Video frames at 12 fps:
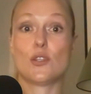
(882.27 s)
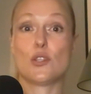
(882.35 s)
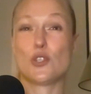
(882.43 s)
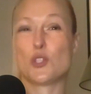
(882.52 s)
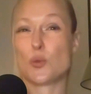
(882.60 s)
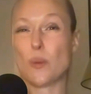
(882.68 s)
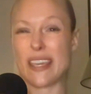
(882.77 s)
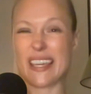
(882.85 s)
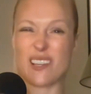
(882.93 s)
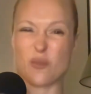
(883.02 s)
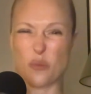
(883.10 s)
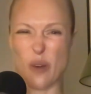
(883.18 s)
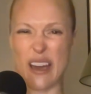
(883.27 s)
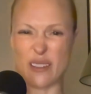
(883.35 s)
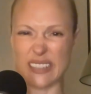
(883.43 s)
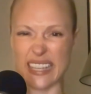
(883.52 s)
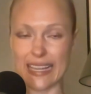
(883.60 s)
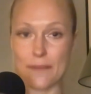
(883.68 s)
swinging
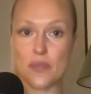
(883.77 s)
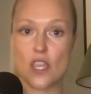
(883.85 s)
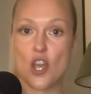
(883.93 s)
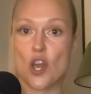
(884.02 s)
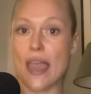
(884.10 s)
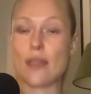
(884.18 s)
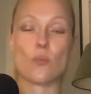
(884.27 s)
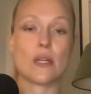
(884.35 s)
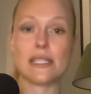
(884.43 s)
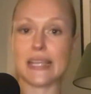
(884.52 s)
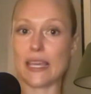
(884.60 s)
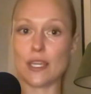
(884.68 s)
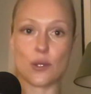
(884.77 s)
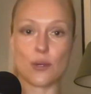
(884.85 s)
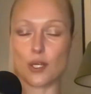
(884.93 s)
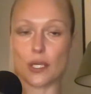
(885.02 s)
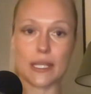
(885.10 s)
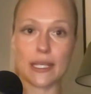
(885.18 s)
wildly. And one day you're on
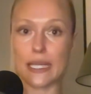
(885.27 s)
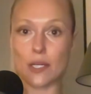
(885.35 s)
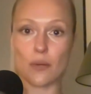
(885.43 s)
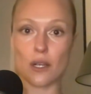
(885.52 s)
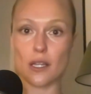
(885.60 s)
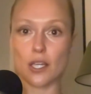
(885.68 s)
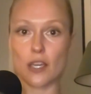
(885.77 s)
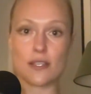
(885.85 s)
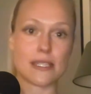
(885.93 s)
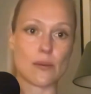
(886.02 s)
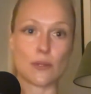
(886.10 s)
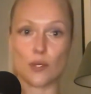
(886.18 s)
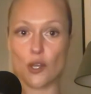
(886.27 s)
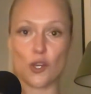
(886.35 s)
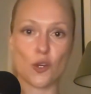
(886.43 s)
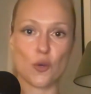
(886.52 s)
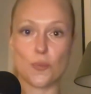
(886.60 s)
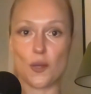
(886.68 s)
a kiddie roller coaster with low
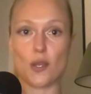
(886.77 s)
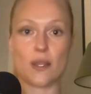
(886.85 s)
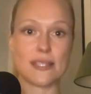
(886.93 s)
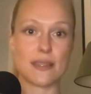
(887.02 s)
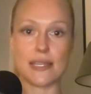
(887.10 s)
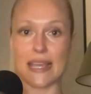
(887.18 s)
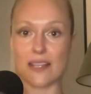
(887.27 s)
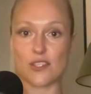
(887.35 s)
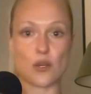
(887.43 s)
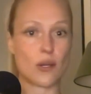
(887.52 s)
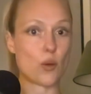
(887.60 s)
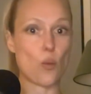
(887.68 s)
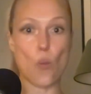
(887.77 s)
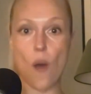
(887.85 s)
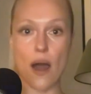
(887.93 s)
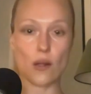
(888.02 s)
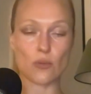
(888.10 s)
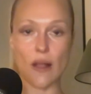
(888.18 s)
hormones, and the next you're on a
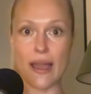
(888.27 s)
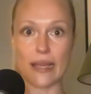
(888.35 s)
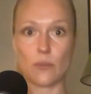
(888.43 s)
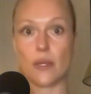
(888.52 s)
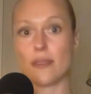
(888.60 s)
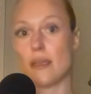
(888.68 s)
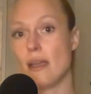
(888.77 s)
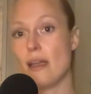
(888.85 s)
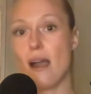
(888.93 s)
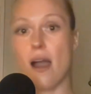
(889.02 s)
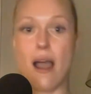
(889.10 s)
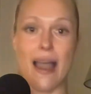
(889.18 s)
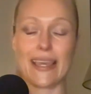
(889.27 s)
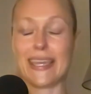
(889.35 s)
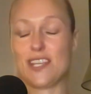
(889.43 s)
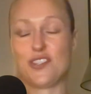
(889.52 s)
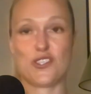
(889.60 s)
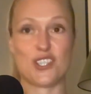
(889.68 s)
wild ride with high
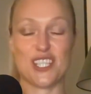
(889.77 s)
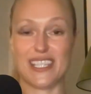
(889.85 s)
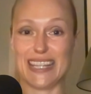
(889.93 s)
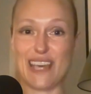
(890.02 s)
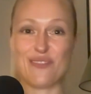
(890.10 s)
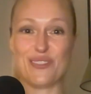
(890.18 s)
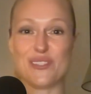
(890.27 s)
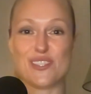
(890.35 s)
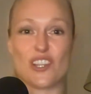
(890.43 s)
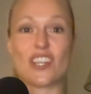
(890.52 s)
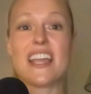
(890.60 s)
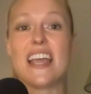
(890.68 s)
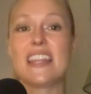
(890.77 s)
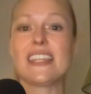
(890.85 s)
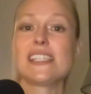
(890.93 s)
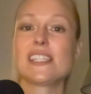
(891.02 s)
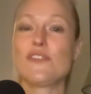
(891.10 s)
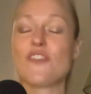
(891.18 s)
estrogen levels. So
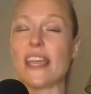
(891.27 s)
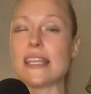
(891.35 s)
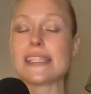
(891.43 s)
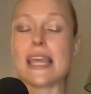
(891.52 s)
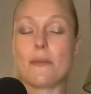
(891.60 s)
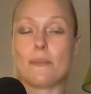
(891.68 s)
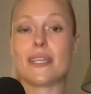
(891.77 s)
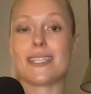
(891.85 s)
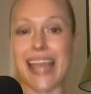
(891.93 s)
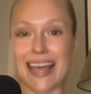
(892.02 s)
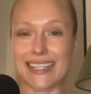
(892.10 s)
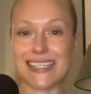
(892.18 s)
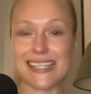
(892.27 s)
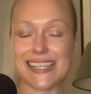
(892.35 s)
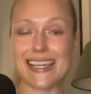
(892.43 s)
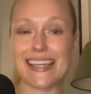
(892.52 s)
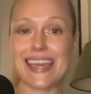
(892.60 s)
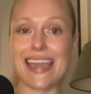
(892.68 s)
this phase can be
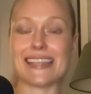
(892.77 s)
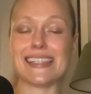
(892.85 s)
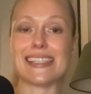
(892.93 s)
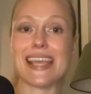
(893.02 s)
challenging, and